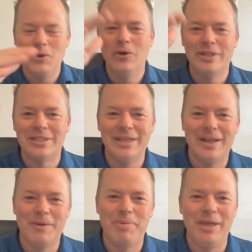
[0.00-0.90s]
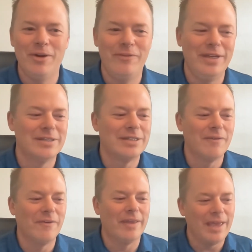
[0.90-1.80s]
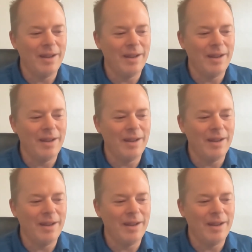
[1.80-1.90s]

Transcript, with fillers: cool to see their POV and stuff like that.